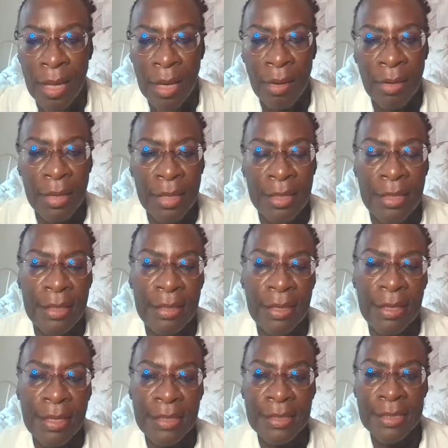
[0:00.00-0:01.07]
Okay, the
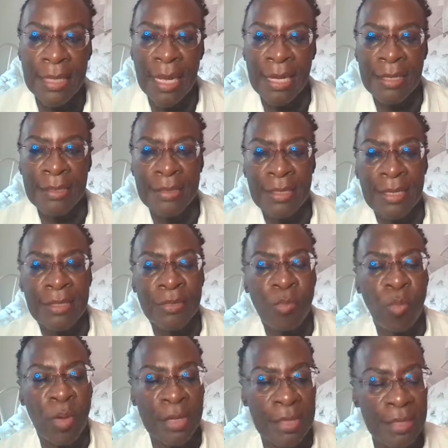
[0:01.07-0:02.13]
next slide says,
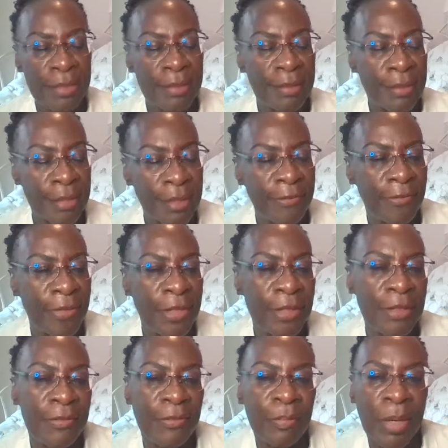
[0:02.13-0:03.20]
what is this
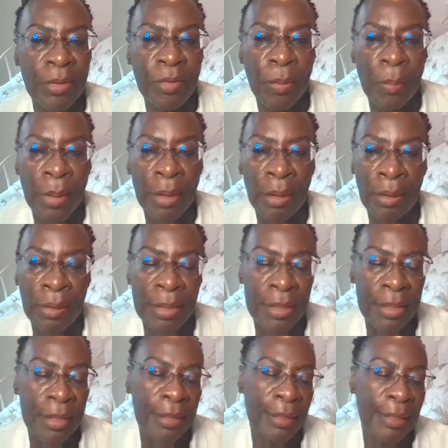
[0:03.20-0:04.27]
field of
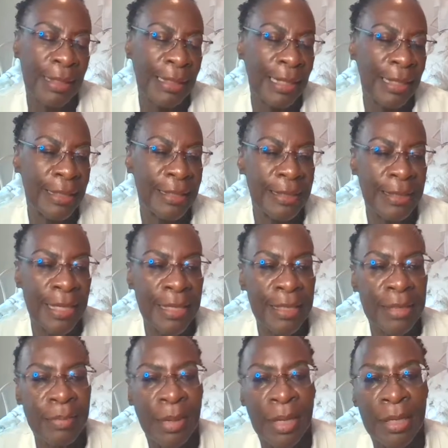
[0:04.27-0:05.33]
microbiology? Like I said
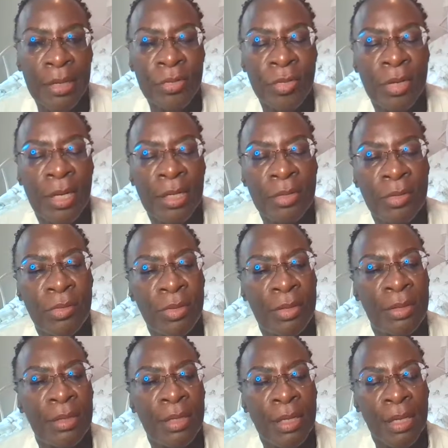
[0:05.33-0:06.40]
in my
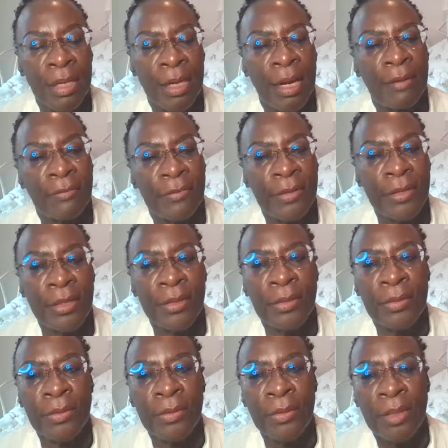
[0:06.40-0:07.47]
introductory
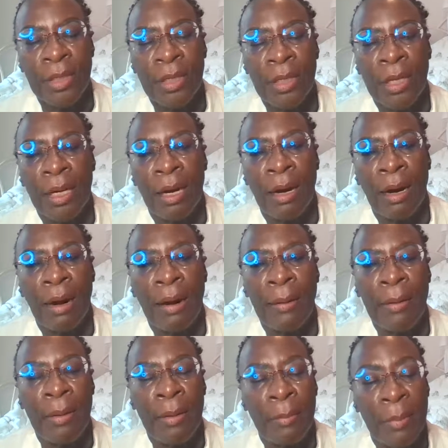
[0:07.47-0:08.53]
video,
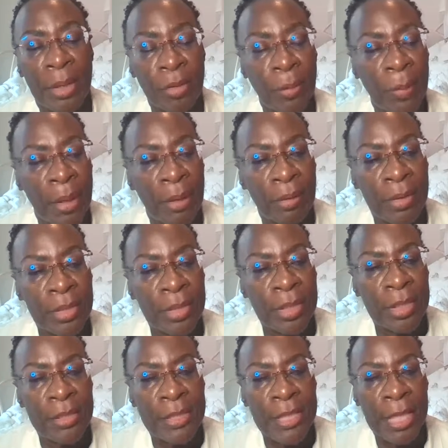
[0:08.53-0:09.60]

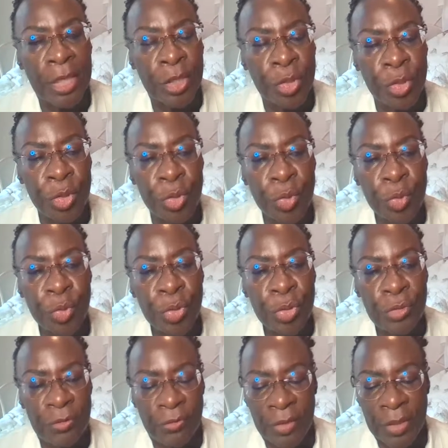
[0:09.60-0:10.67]
microbiology is a
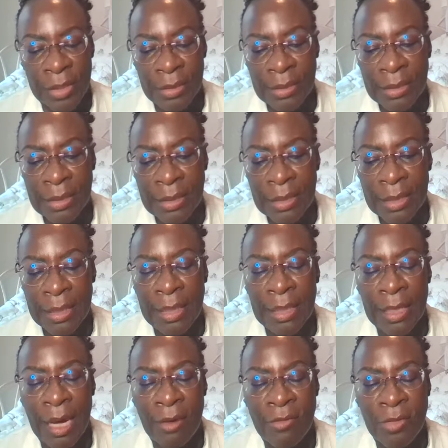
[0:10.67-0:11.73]
huge field.
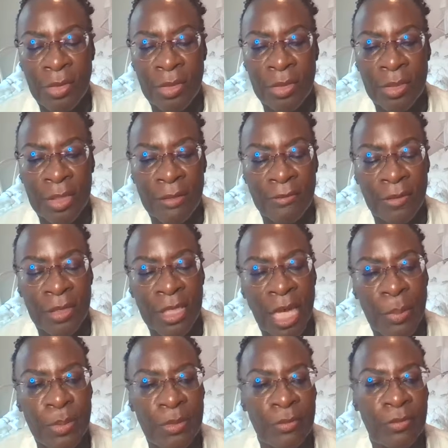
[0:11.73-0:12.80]
It covers different
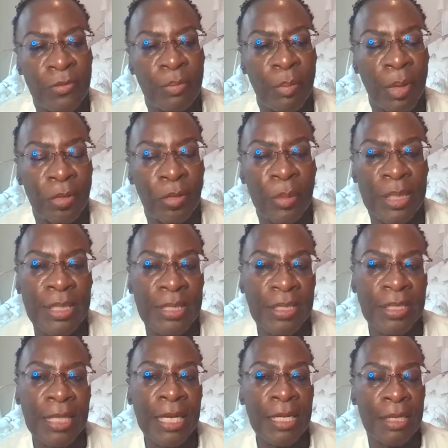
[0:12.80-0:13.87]
types of microbes. It's a
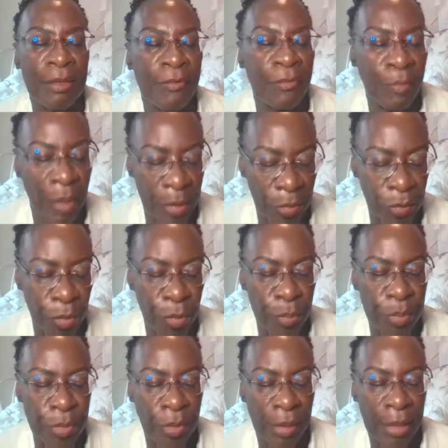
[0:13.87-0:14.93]
study of
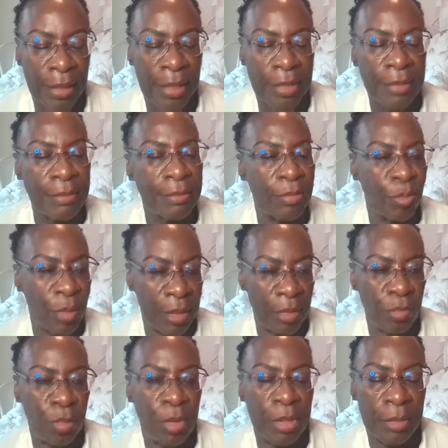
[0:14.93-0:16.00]
microbes, okay? That's what
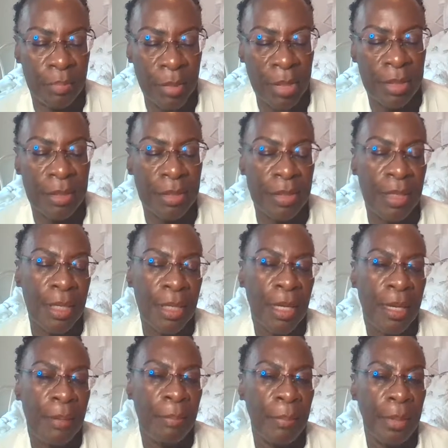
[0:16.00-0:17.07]
the word means.
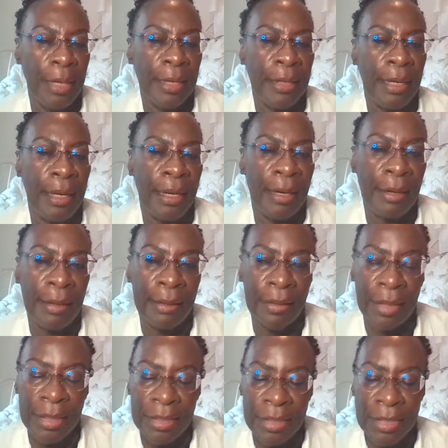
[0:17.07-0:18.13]
But you
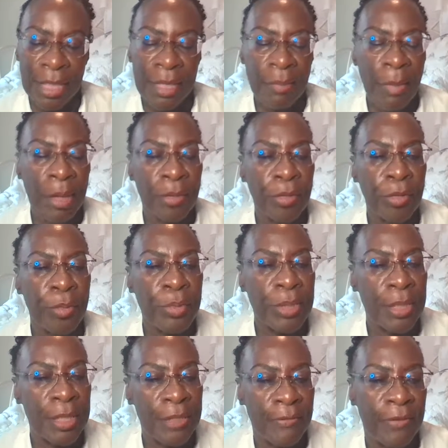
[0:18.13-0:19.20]
can study microbes
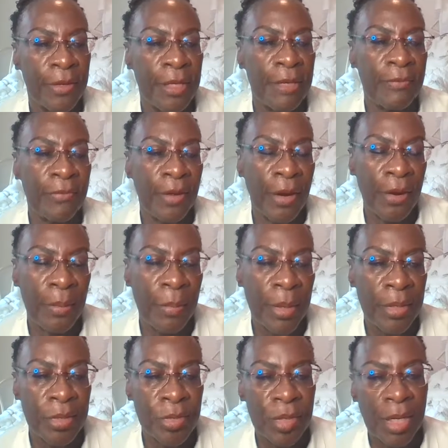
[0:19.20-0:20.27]
in different
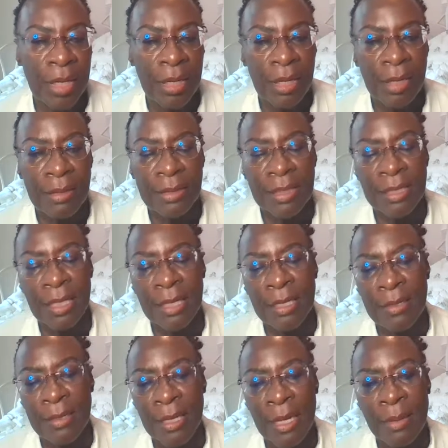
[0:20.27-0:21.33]
environments. You can
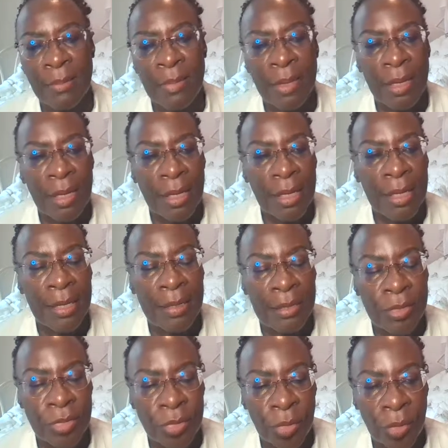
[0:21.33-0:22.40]
study them in
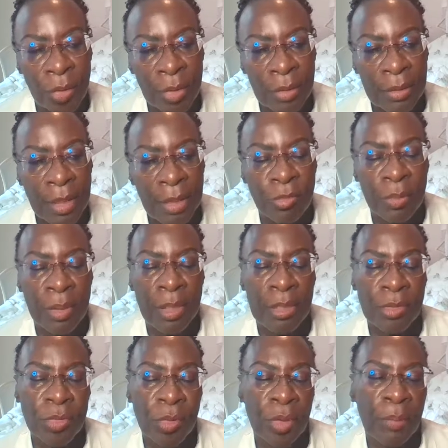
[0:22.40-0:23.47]
the soil, that would be
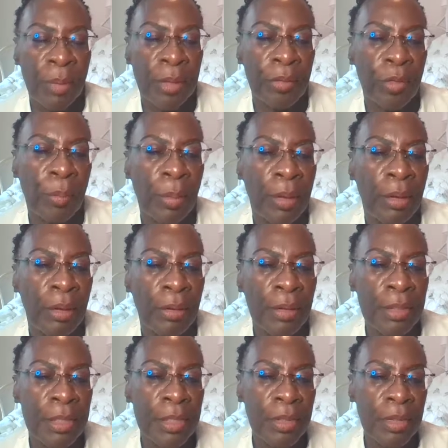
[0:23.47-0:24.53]
soil
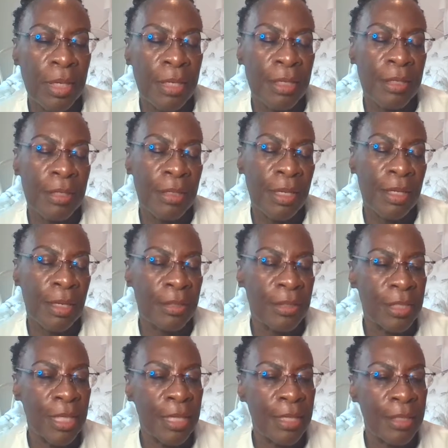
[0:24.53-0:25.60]
microbiology. You can
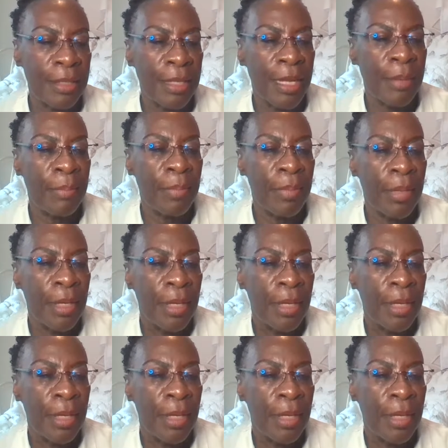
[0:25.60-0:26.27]
study them